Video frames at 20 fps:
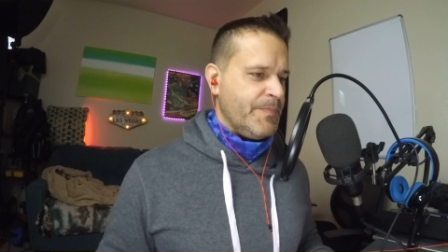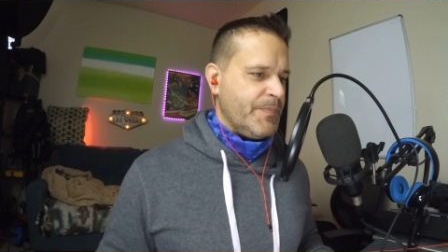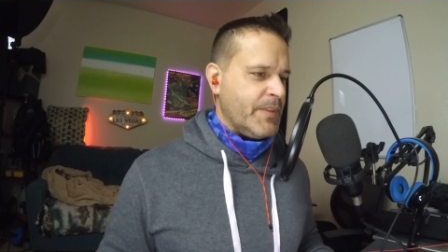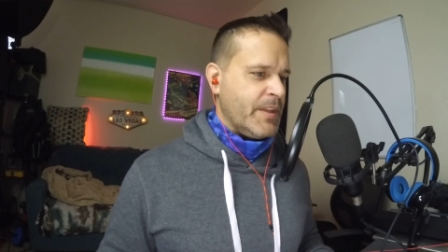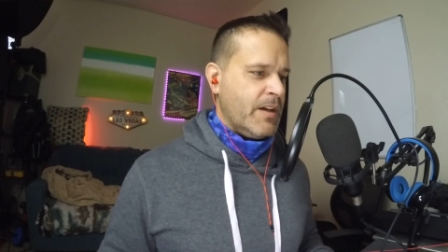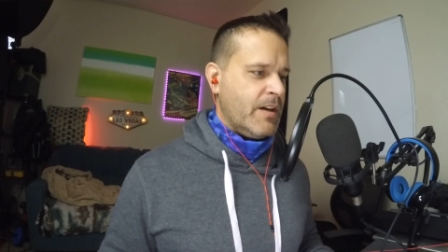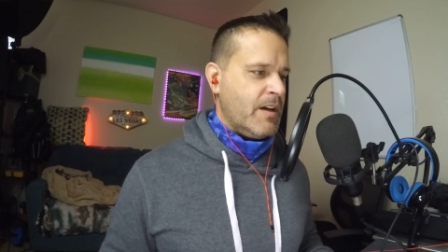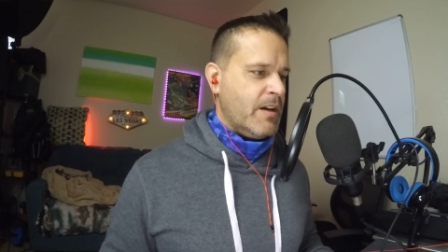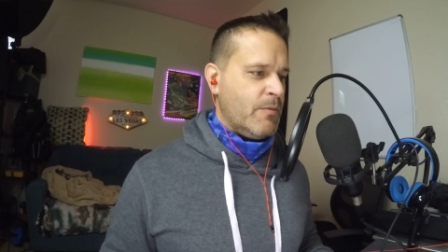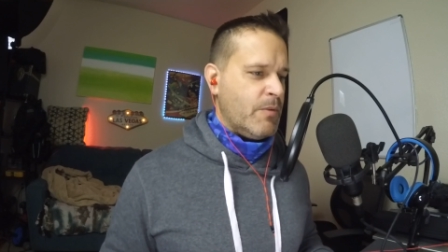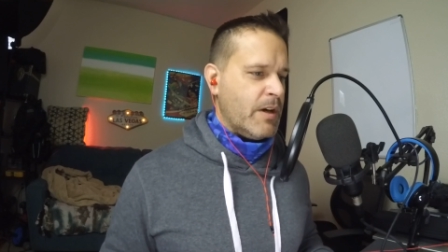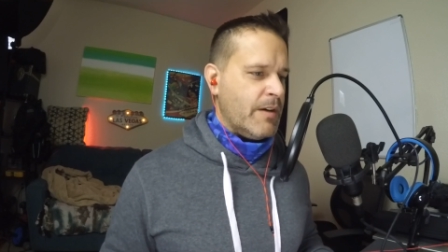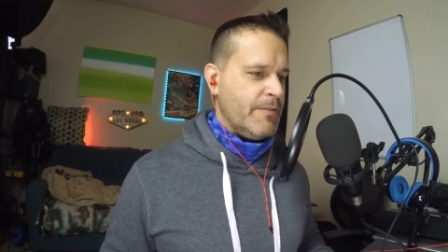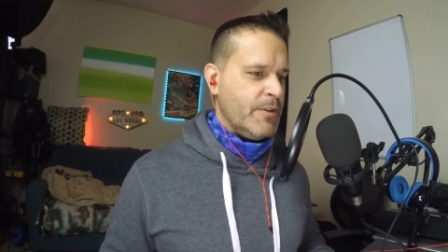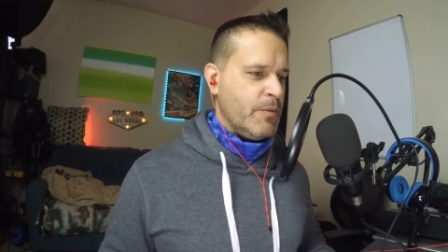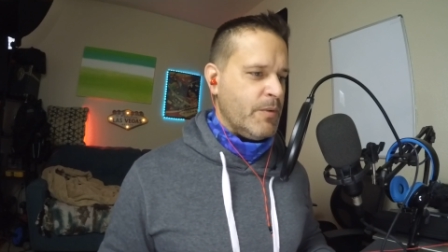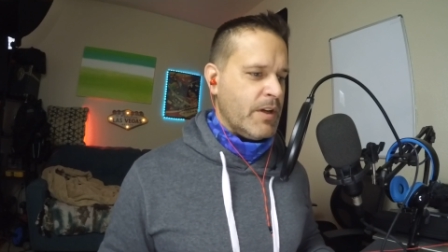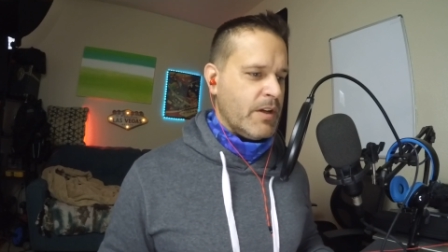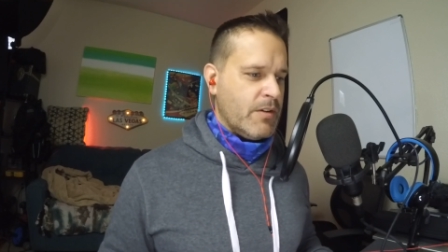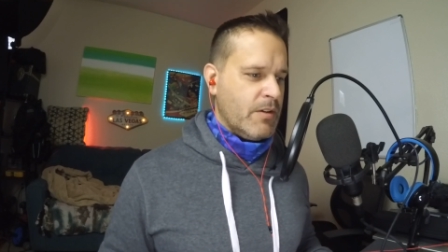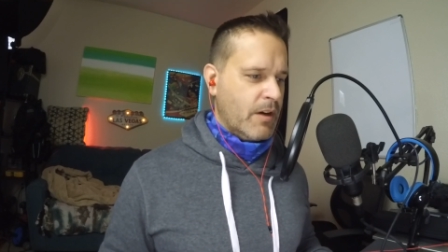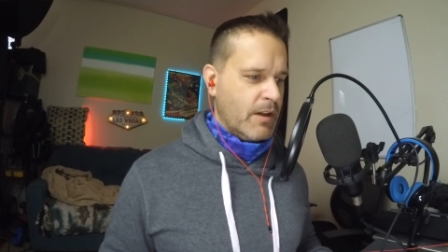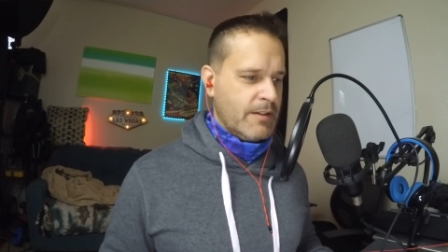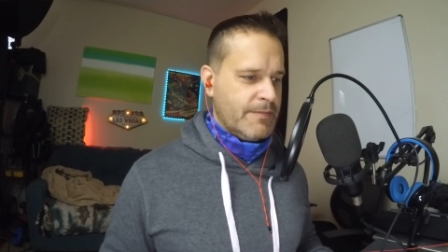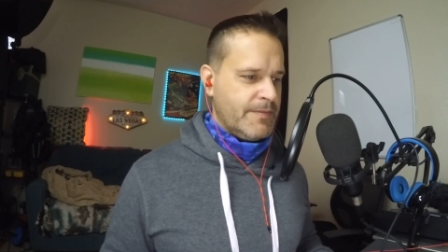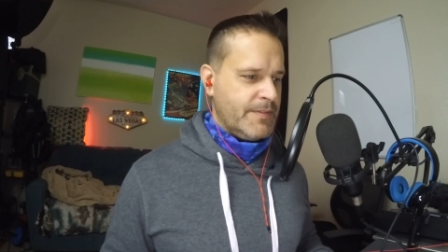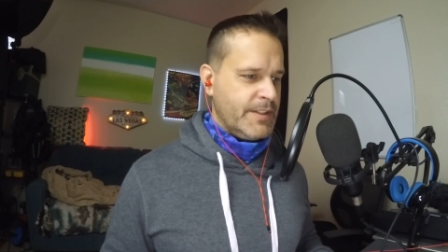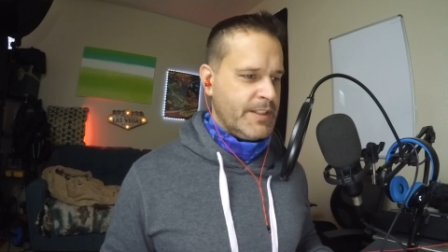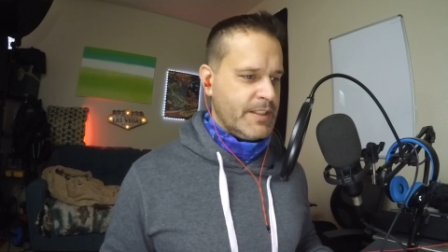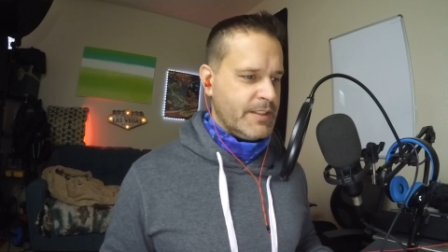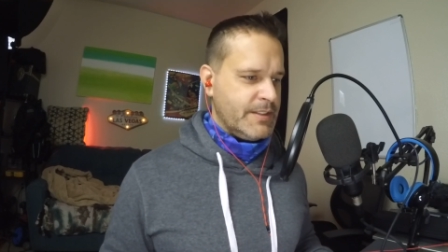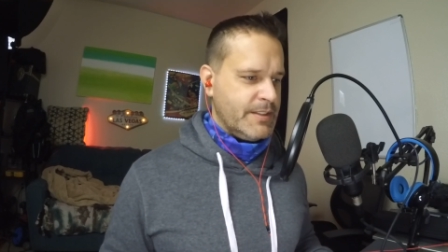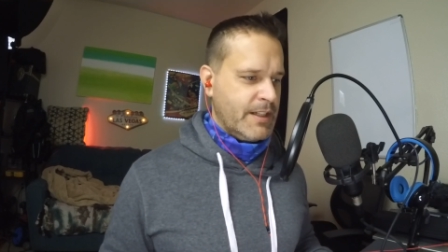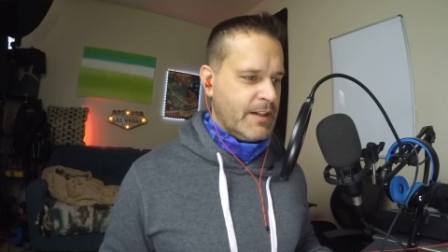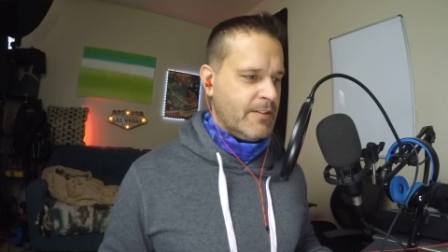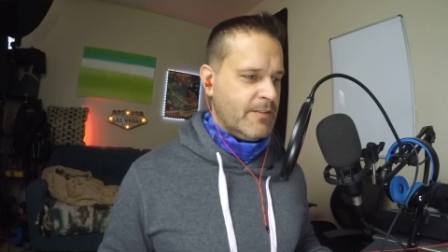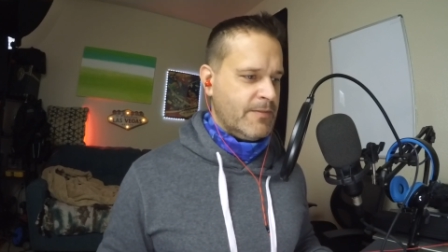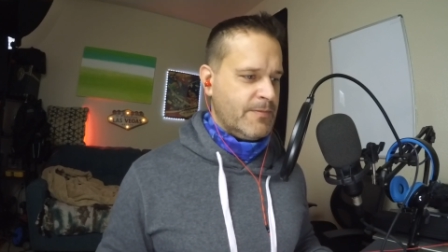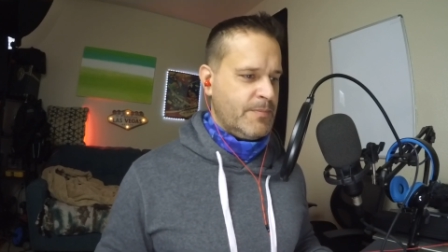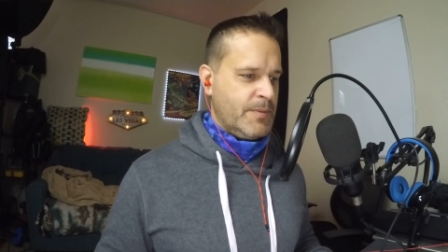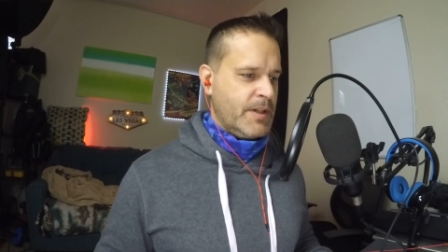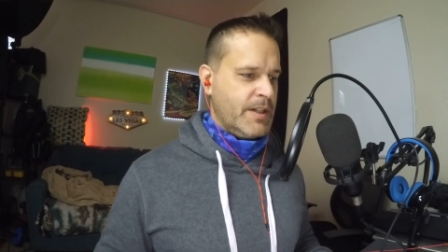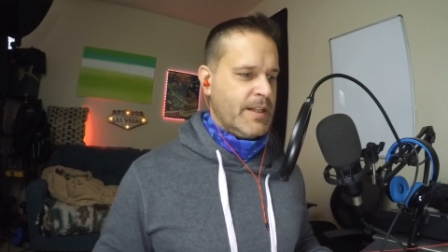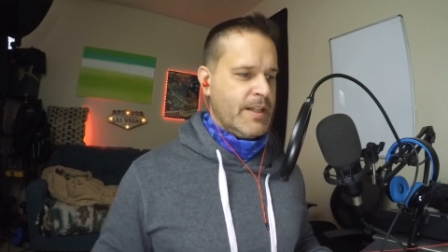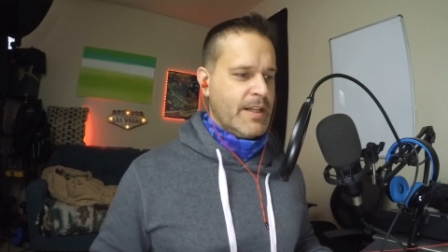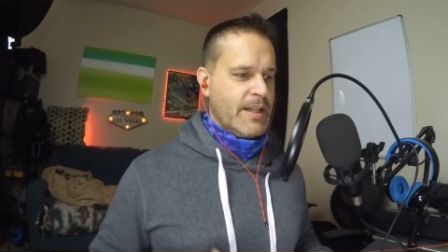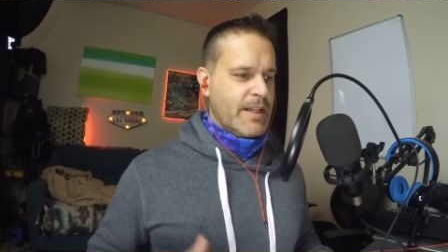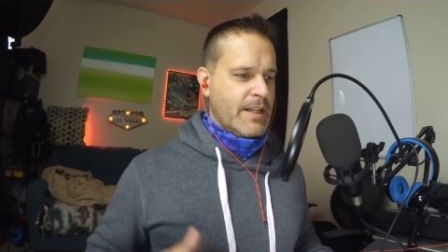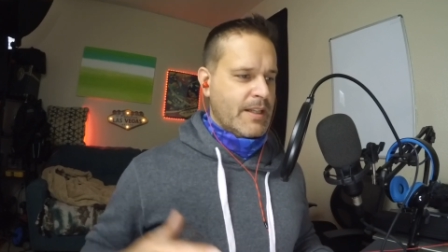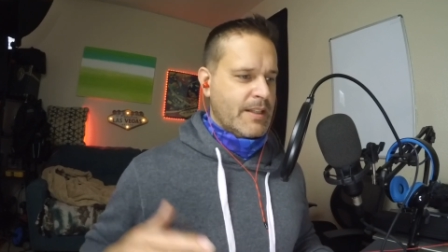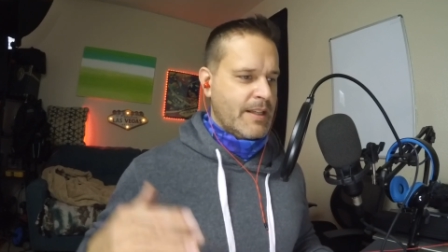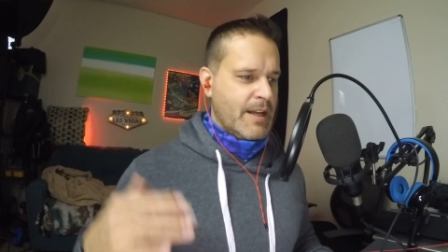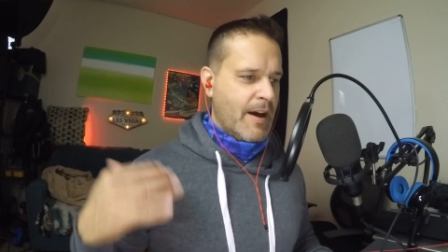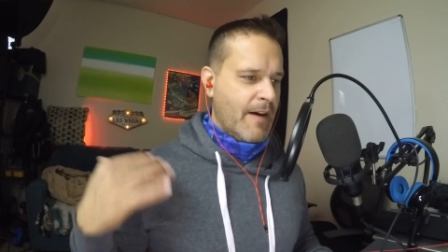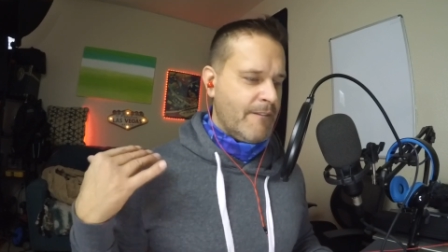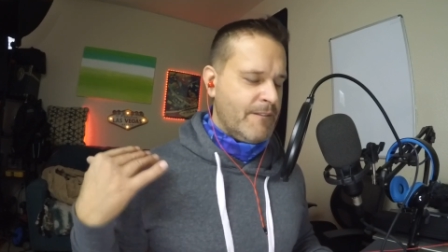Whatever you want to call it for yourself. But yeah,